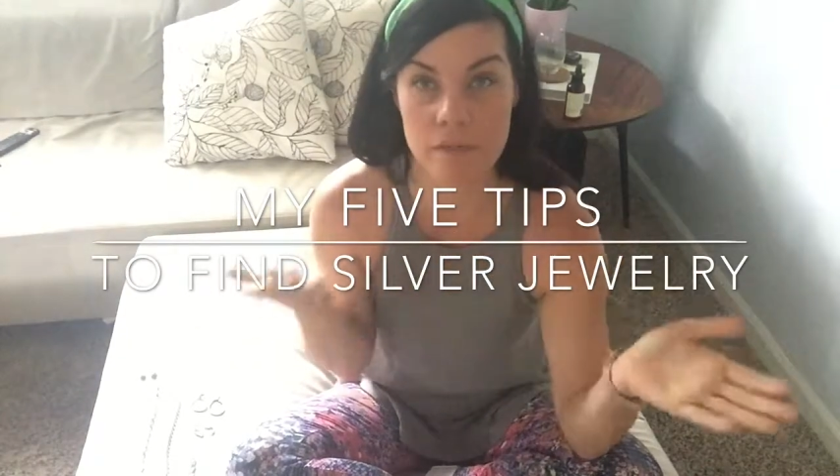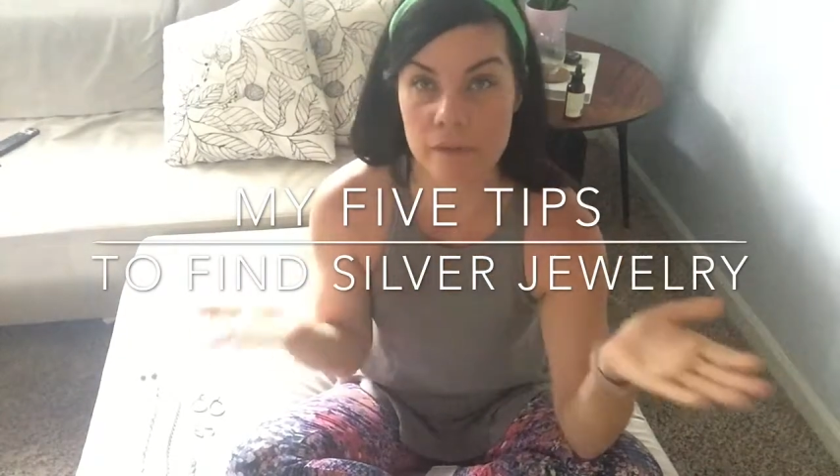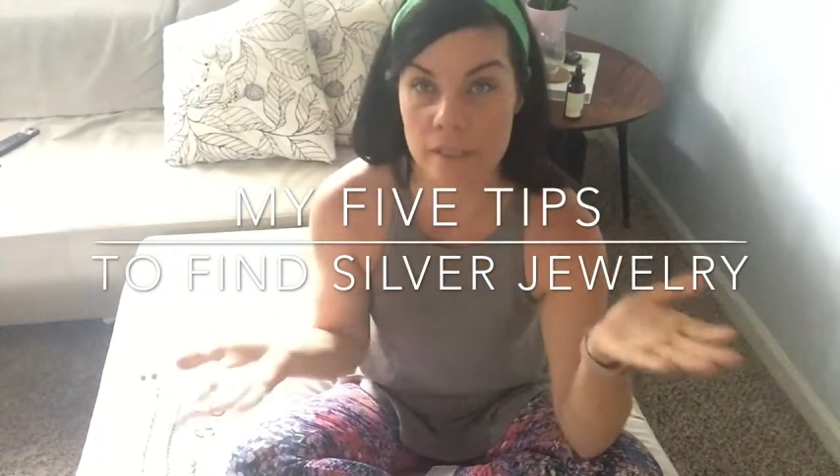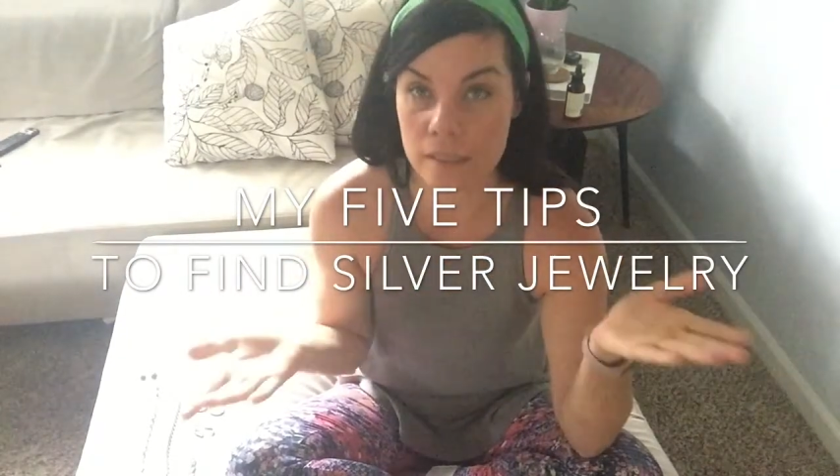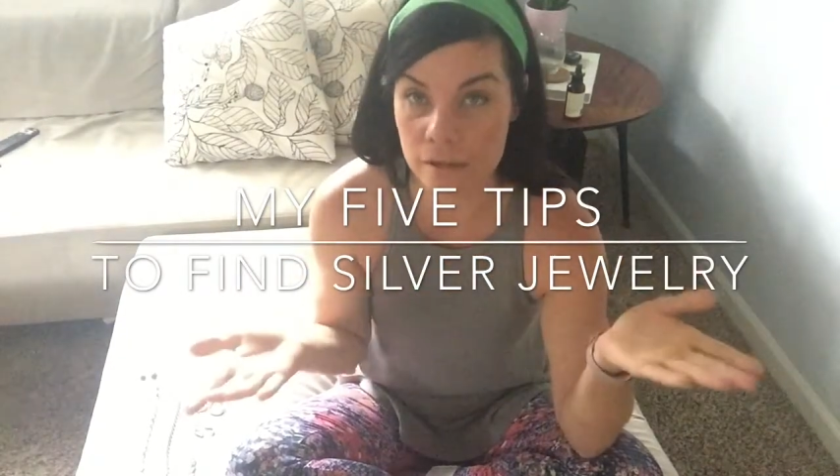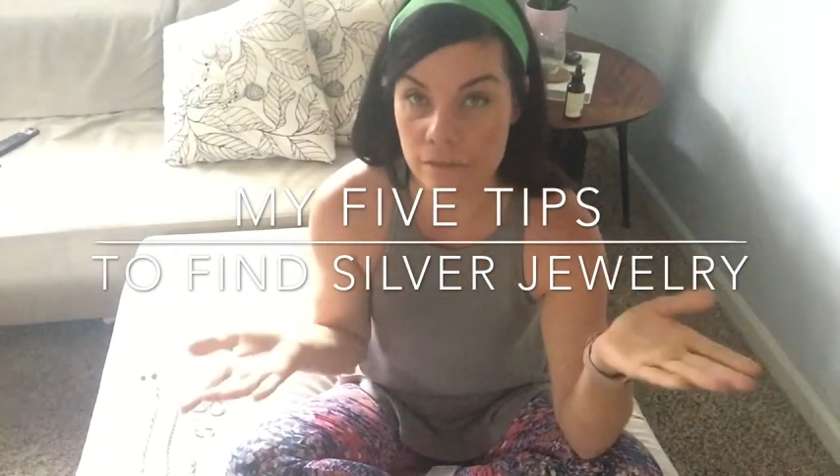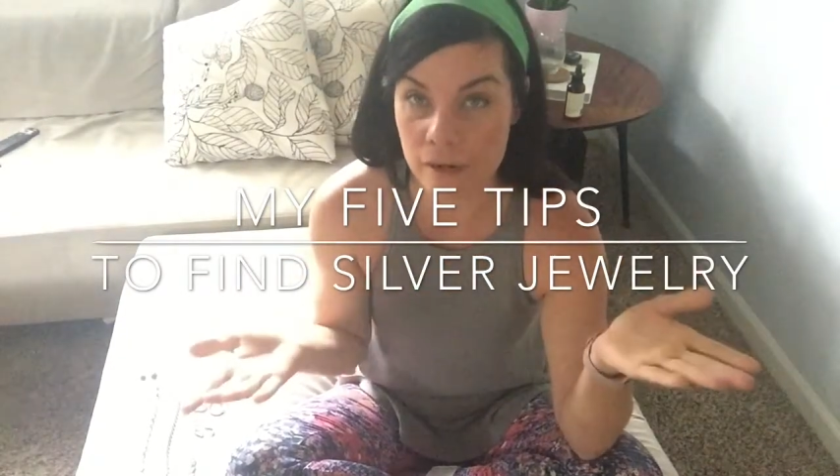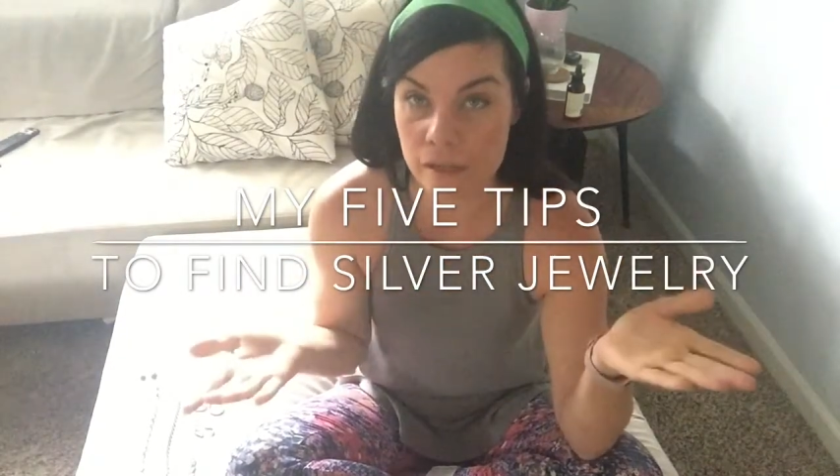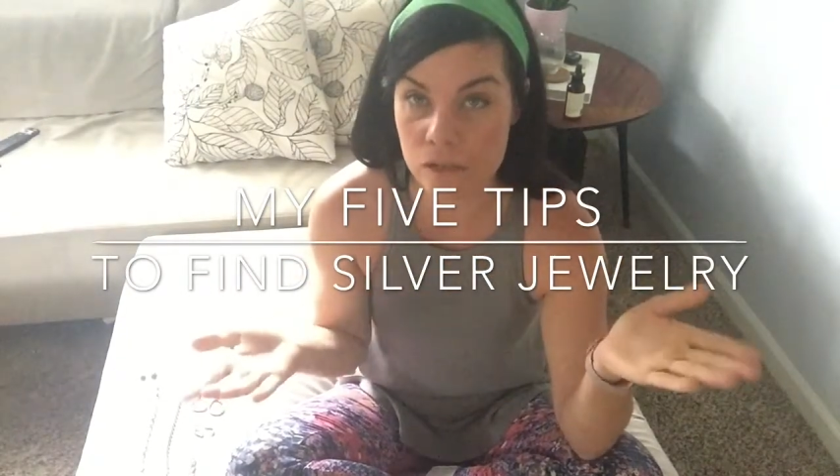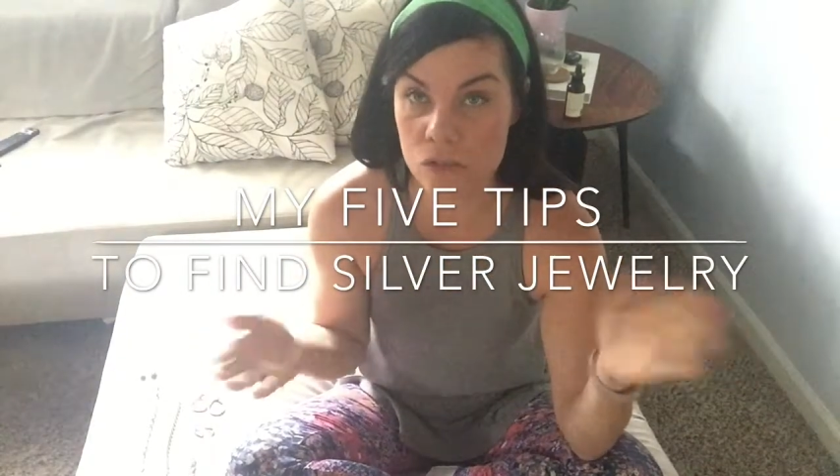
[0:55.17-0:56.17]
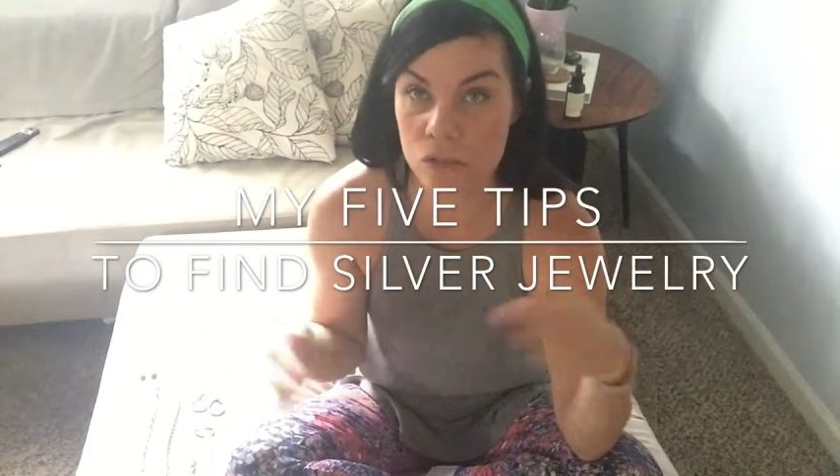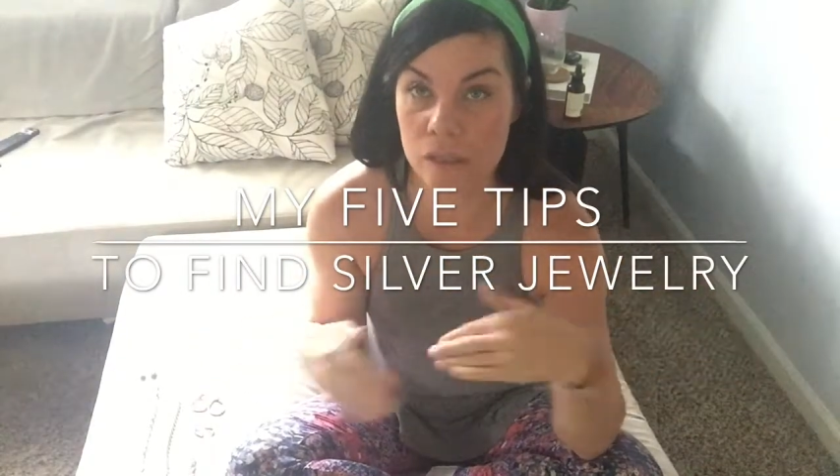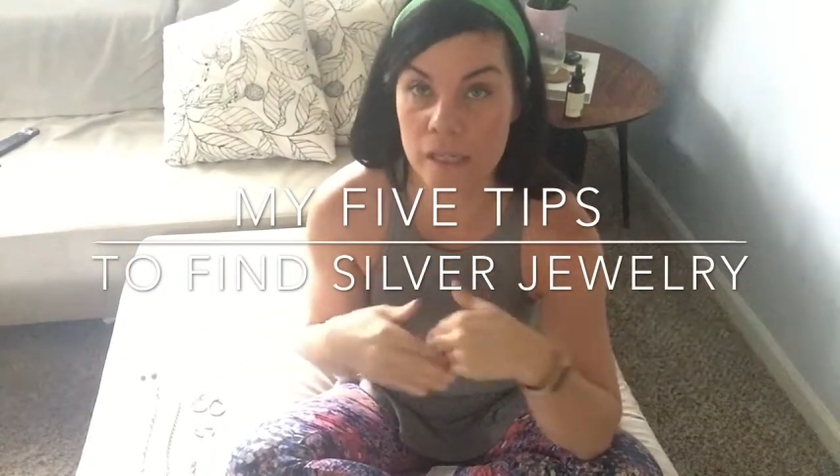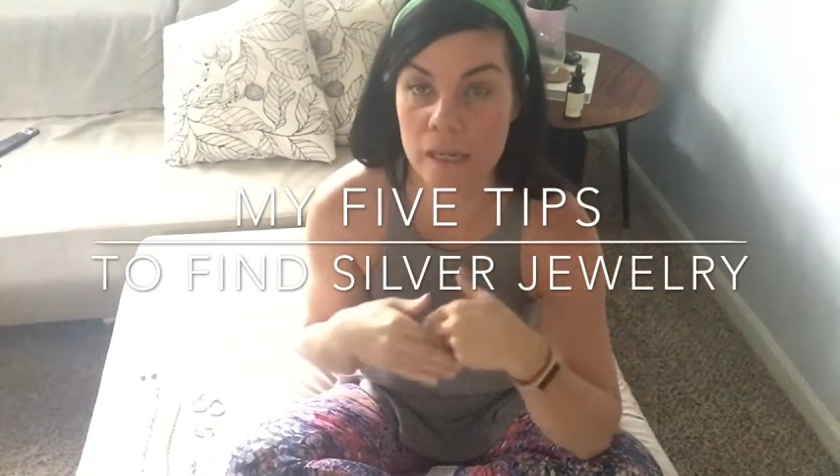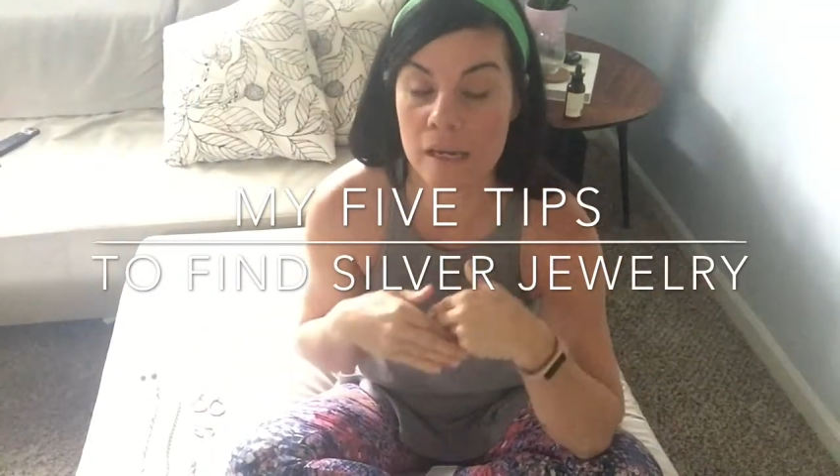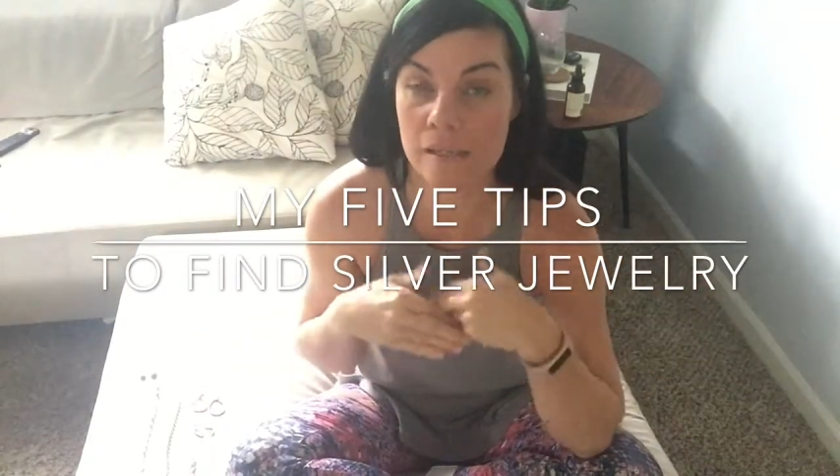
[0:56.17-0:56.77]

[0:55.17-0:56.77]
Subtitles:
of identifying sterling.